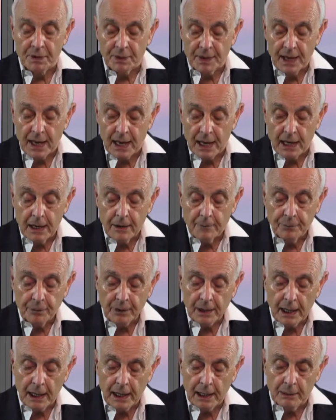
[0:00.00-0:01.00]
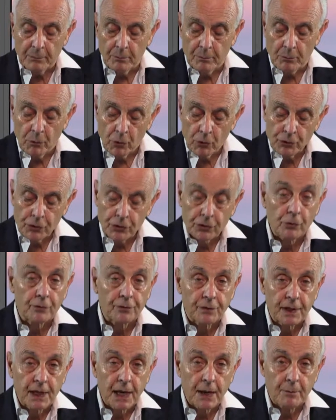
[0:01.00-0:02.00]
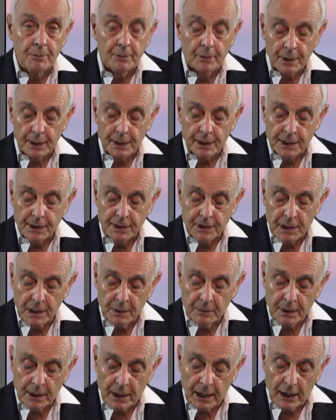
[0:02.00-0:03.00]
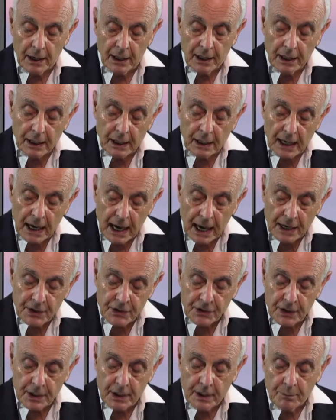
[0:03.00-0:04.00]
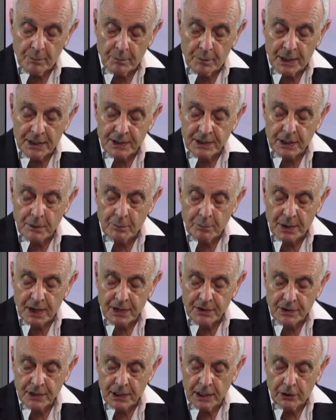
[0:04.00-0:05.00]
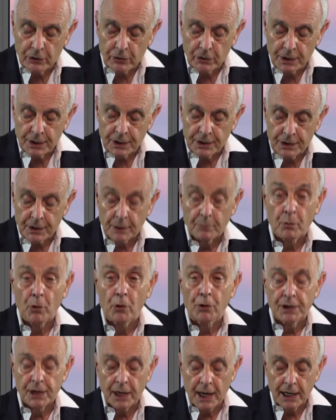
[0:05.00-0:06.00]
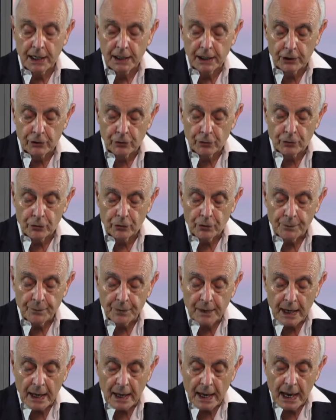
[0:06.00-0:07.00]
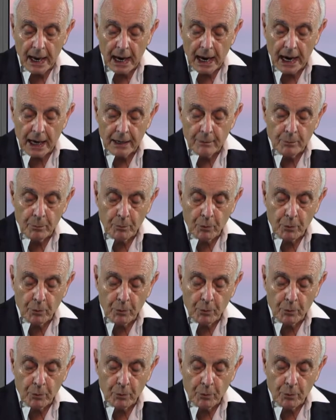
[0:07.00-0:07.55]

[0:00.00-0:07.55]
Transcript: day. Most of them receive a little larger. Basal plus insulin is 0.82, and